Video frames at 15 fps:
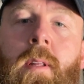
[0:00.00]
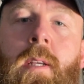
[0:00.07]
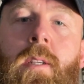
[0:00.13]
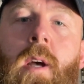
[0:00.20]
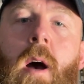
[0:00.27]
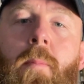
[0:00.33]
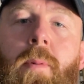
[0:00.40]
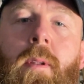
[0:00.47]

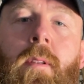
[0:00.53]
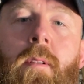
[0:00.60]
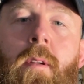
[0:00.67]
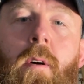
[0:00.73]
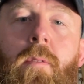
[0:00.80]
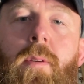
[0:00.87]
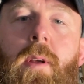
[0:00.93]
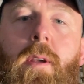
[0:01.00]
these up, and
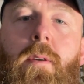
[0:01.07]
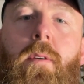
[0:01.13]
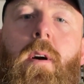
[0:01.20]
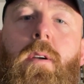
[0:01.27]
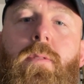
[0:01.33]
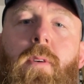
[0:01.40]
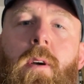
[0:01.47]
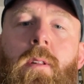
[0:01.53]
hopefully you
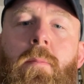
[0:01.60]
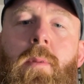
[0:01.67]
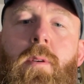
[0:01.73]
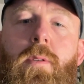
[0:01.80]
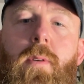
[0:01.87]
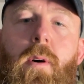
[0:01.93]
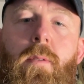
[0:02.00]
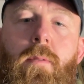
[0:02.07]
guys find them
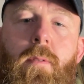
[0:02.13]
useful.